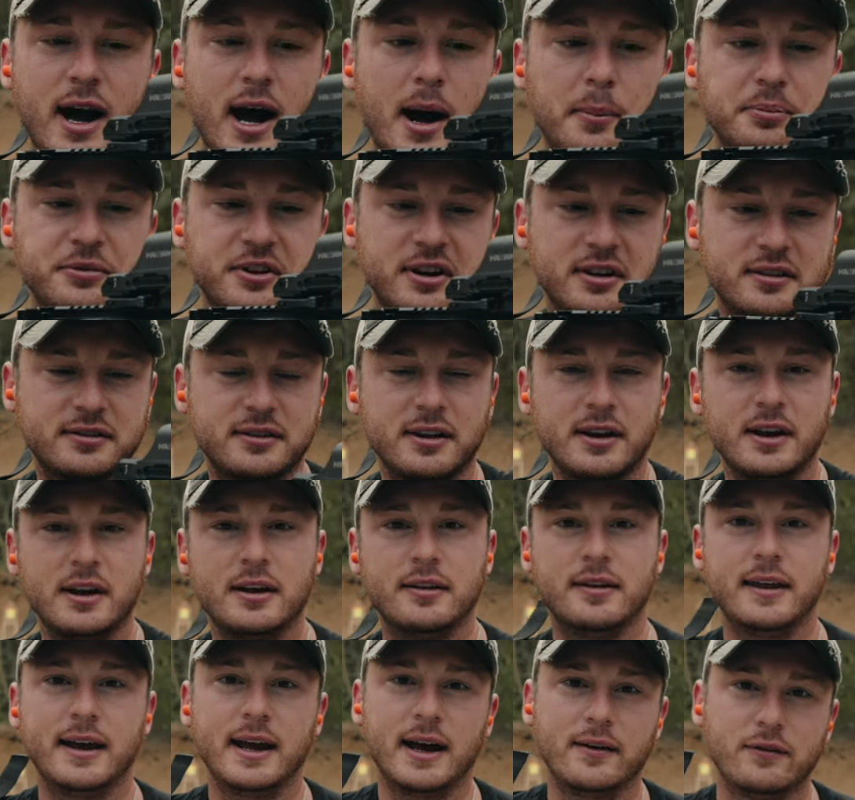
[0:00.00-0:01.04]
optics.
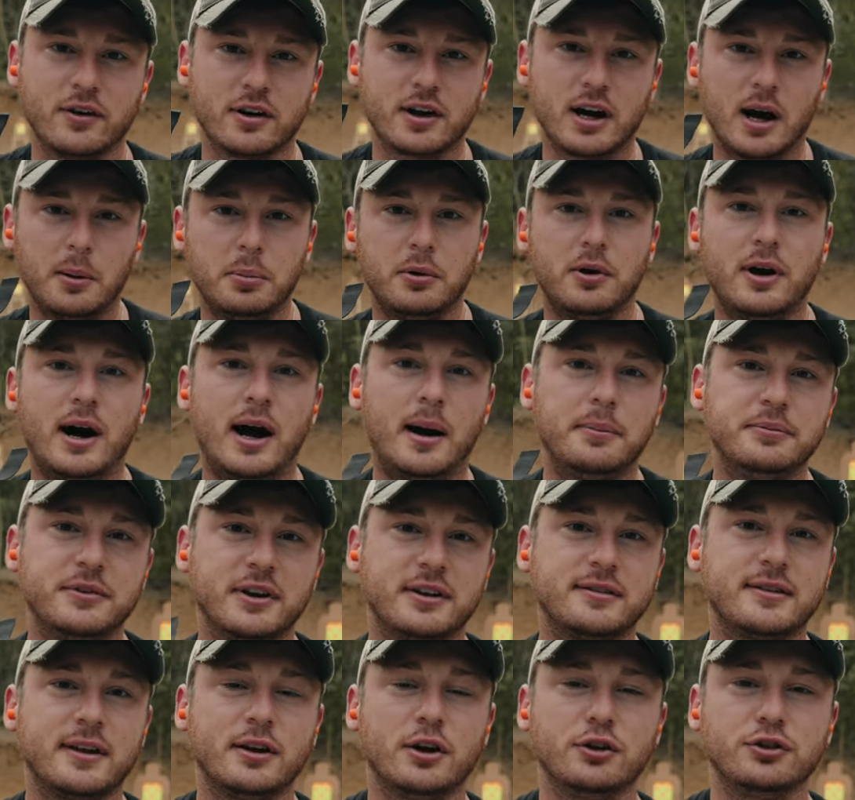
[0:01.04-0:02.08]
They have a couple
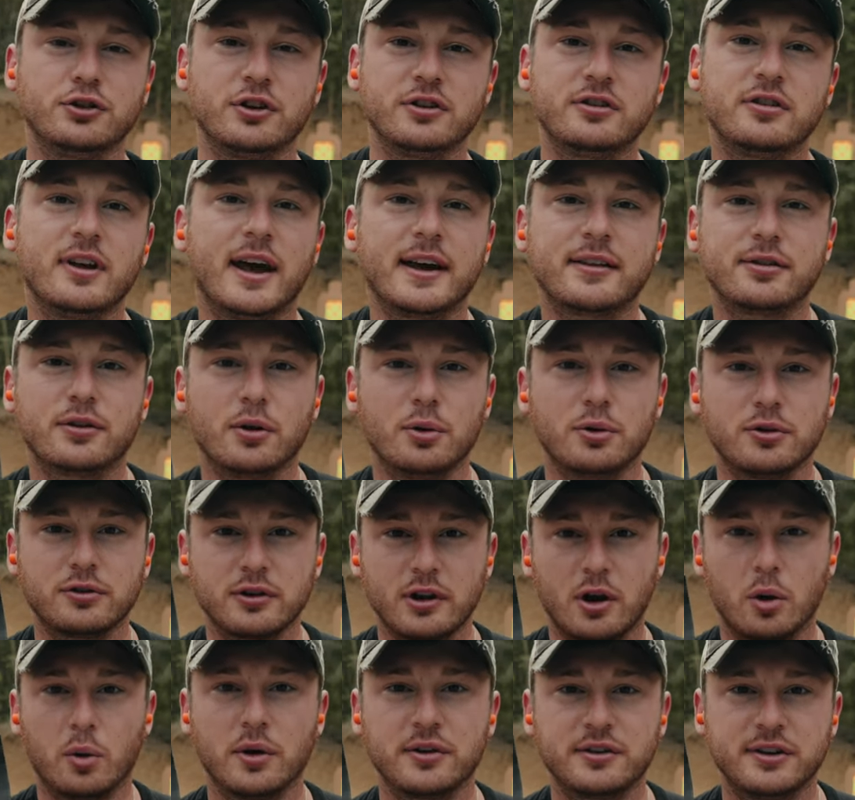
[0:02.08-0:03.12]
optics that are just like those
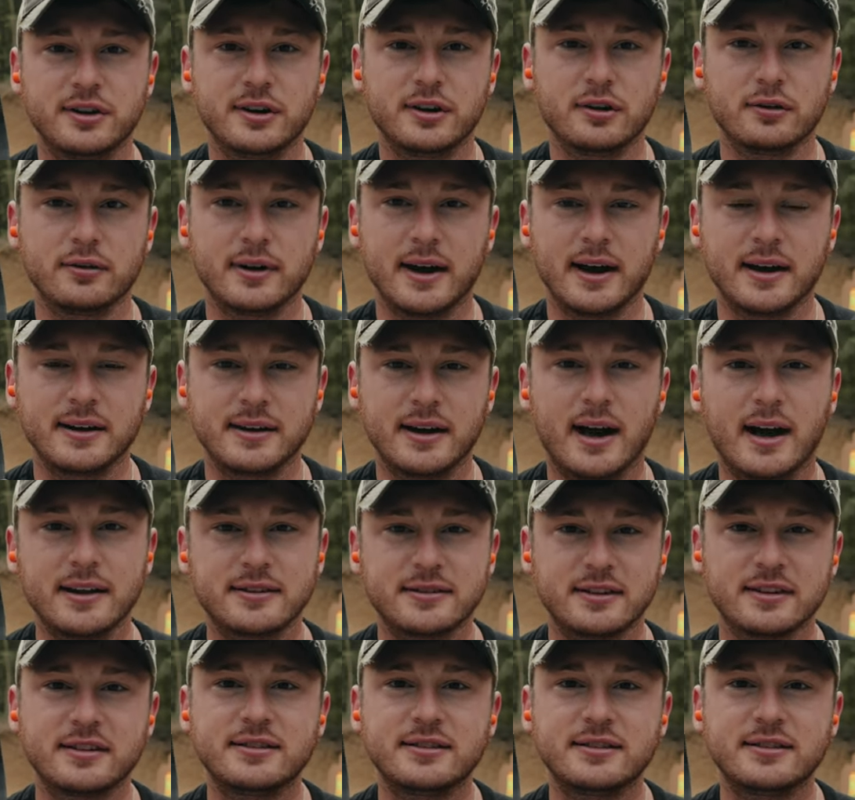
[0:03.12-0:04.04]
lower tier red dots,